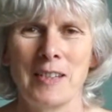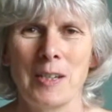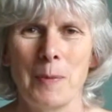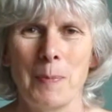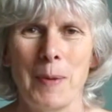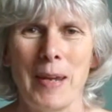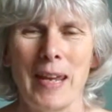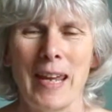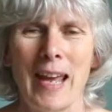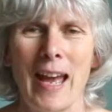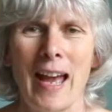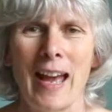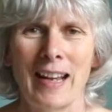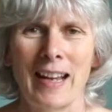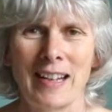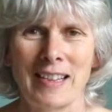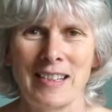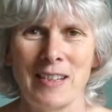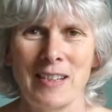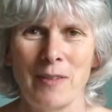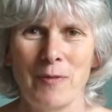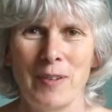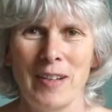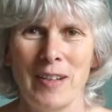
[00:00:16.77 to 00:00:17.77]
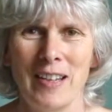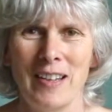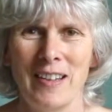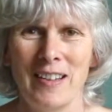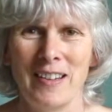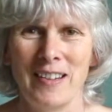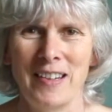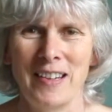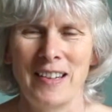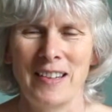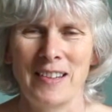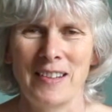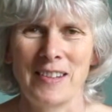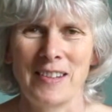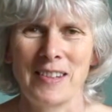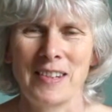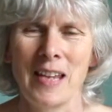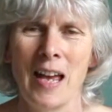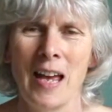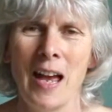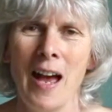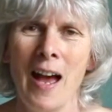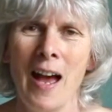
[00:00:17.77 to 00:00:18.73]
to be active learners.